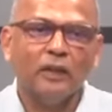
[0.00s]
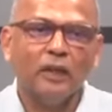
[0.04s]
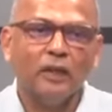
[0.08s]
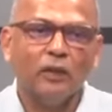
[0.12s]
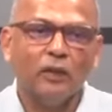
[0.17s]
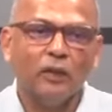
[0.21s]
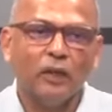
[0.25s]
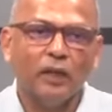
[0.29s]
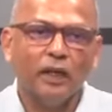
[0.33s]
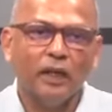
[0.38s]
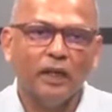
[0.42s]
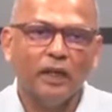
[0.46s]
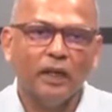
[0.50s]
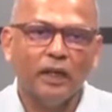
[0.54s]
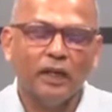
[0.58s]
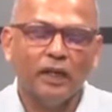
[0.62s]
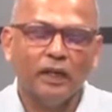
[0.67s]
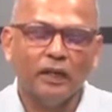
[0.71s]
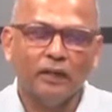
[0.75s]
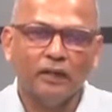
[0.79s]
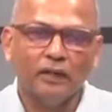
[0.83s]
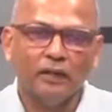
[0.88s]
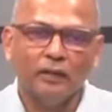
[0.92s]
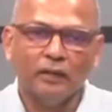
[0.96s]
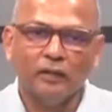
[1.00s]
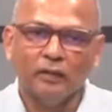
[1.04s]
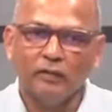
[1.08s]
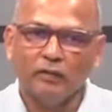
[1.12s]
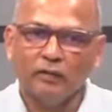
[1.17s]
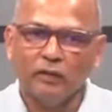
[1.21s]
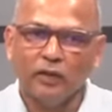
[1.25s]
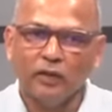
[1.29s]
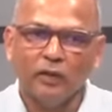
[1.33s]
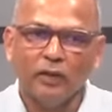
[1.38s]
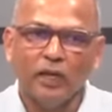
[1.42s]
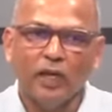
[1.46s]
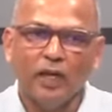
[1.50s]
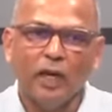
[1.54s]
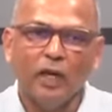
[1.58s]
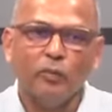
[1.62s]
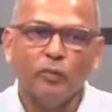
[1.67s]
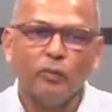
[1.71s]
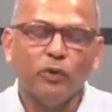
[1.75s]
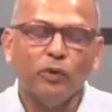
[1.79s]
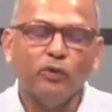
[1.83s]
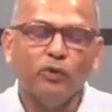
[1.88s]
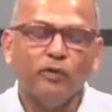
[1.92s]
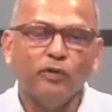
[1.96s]
looking at very
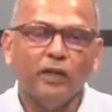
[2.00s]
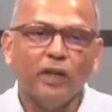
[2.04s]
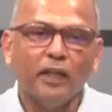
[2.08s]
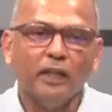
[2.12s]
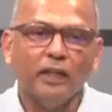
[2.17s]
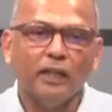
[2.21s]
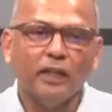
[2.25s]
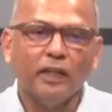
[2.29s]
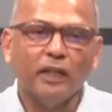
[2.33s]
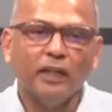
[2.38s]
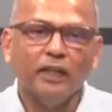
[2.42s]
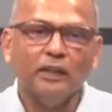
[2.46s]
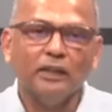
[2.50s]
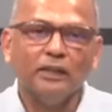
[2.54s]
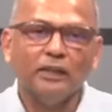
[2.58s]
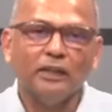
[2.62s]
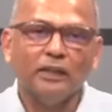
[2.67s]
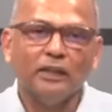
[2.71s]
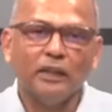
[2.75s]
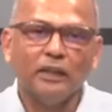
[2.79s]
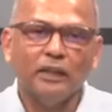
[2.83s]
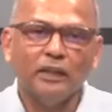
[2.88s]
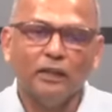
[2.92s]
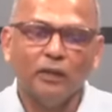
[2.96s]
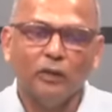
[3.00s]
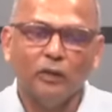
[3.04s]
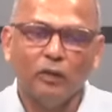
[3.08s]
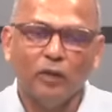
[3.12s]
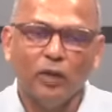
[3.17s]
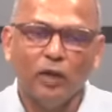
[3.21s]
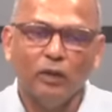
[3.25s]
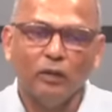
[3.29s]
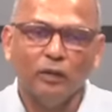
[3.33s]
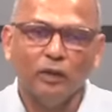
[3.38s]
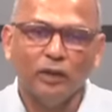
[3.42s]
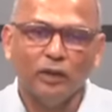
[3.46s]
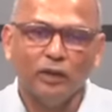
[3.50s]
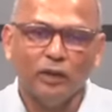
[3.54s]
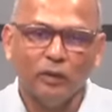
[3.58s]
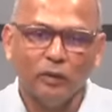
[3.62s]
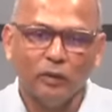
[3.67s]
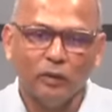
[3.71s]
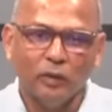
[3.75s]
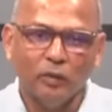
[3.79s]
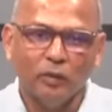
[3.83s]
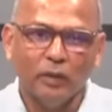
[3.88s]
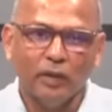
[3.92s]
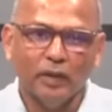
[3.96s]
high-profile case in and around the
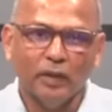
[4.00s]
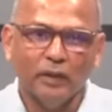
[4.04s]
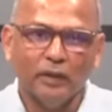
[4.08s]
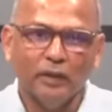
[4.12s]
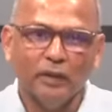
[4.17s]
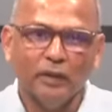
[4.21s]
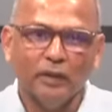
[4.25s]
Caribbean.